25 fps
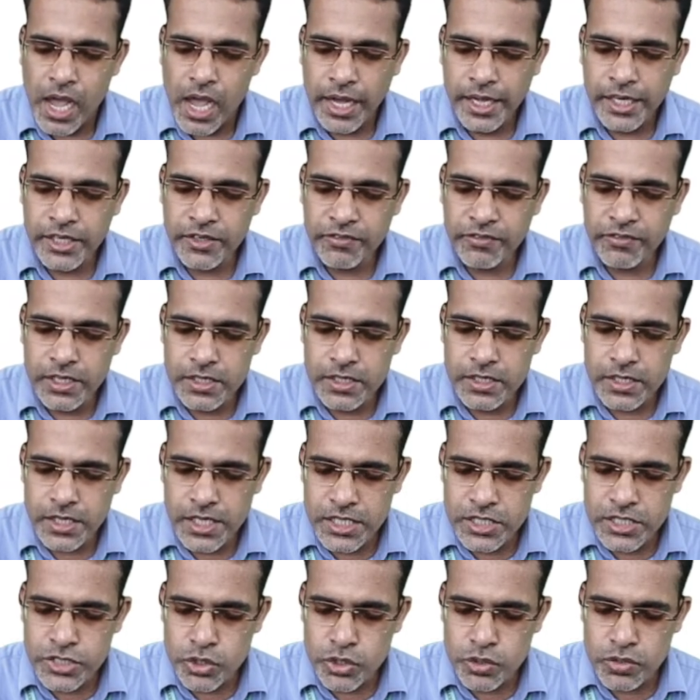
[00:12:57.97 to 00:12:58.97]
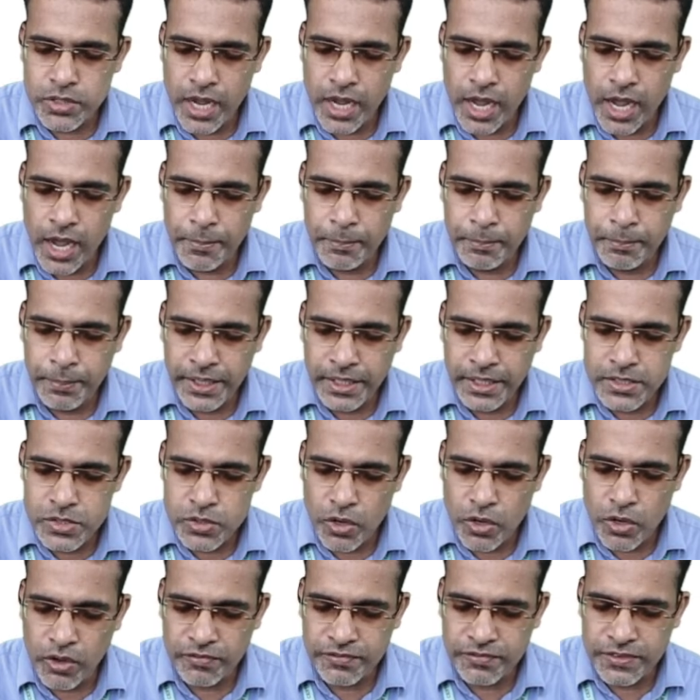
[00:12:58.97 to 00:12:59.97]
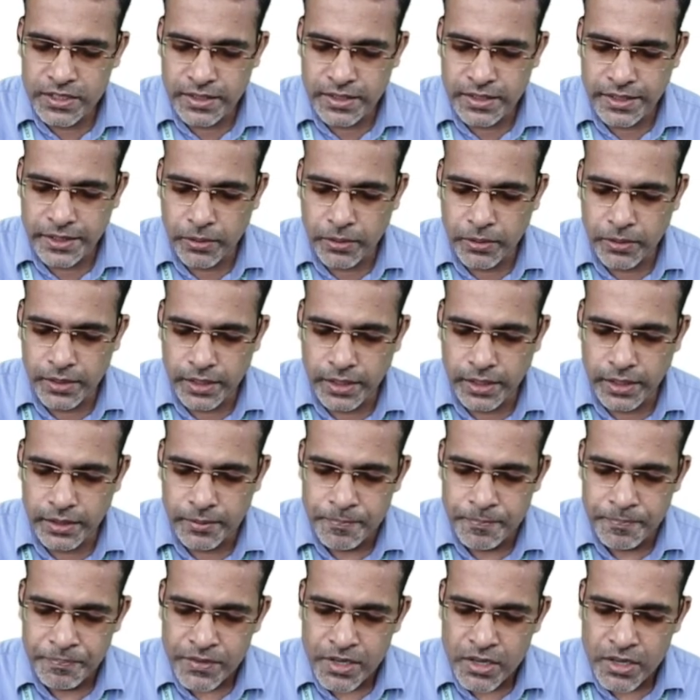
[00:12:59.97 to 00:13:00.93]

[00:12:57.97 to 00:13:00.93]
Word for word: and it will reach to the apex of the thyroid gland.